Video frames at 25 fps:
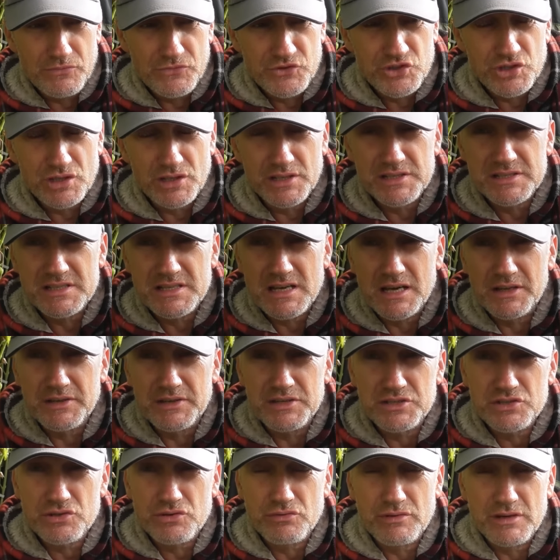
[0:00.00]
chilies out of
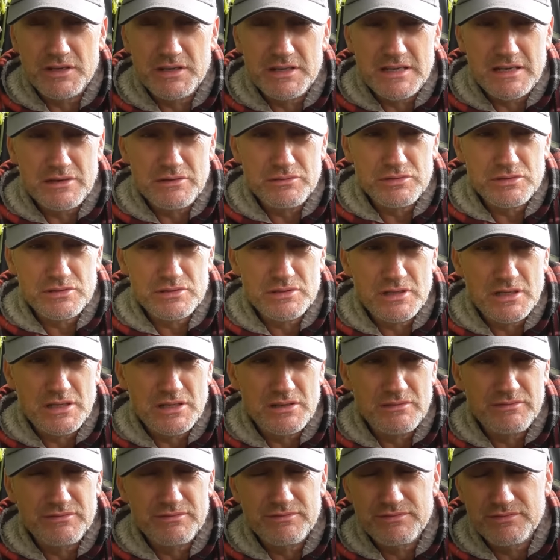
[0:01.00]
this greenhouse,
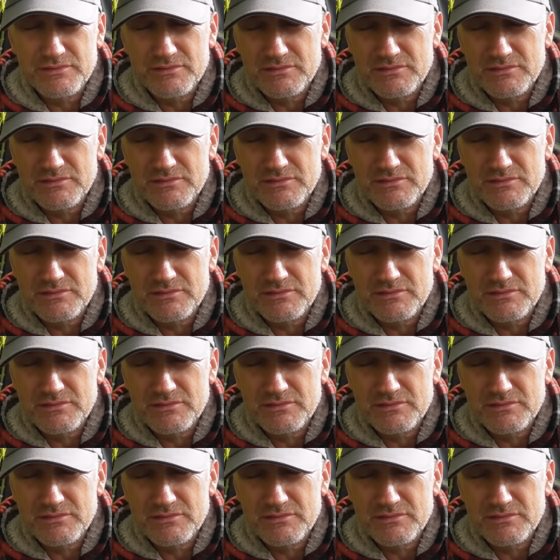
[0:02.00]
uh,